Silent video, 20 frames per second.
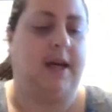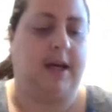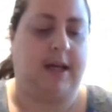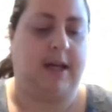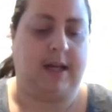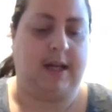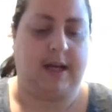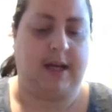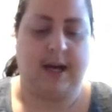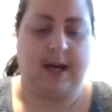
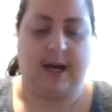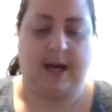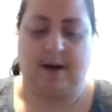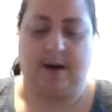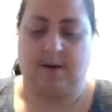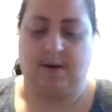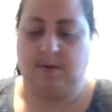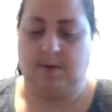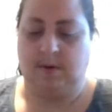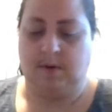And
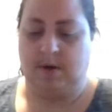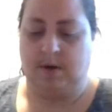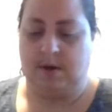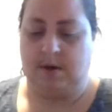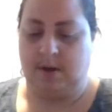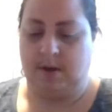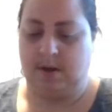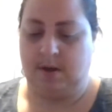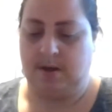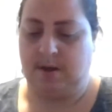now
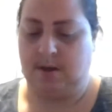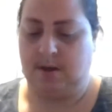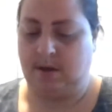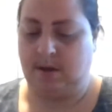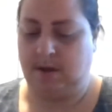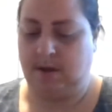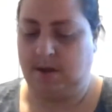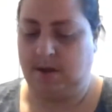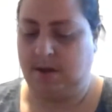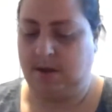
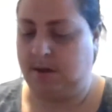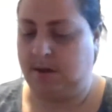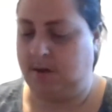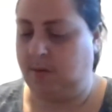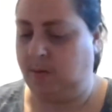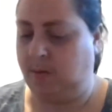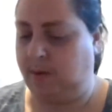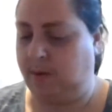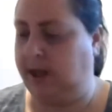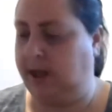
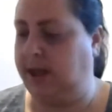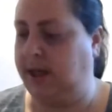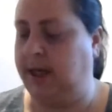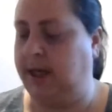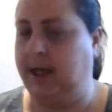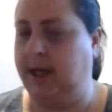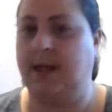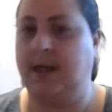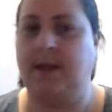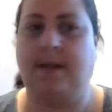we
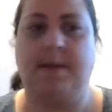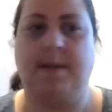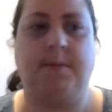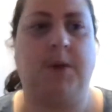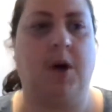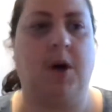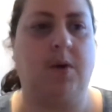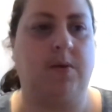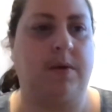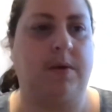need some
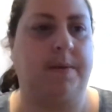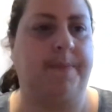code.